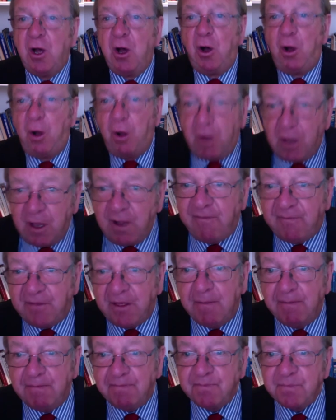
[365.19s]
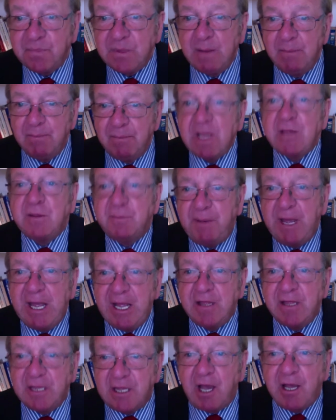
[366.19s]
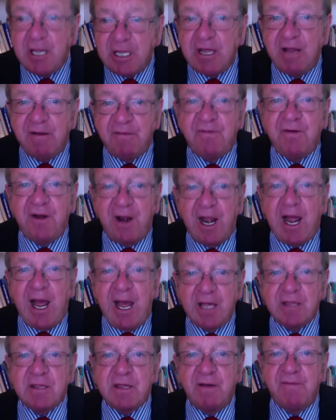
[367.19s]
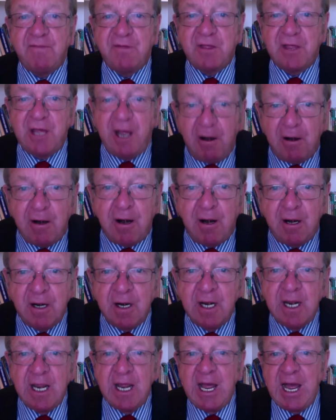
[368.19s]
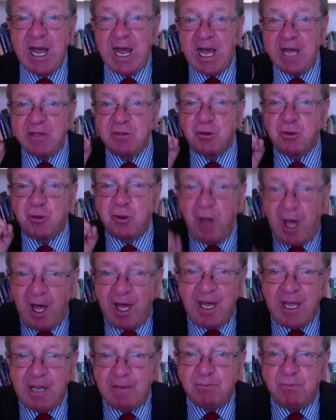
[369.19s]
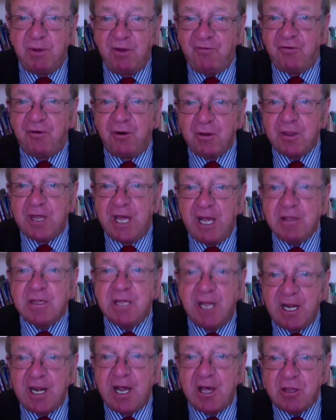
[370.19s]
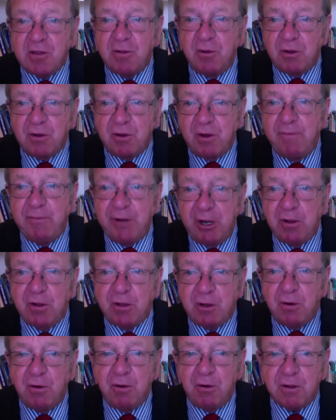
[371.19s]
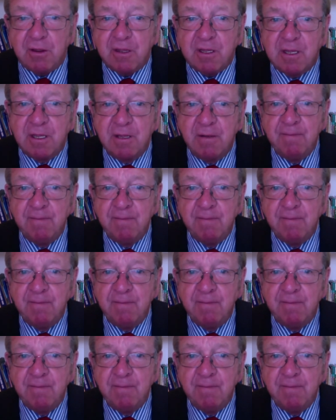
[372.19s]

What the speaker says: All of them must be indicted for acts of terror and tried before the international criminal courts.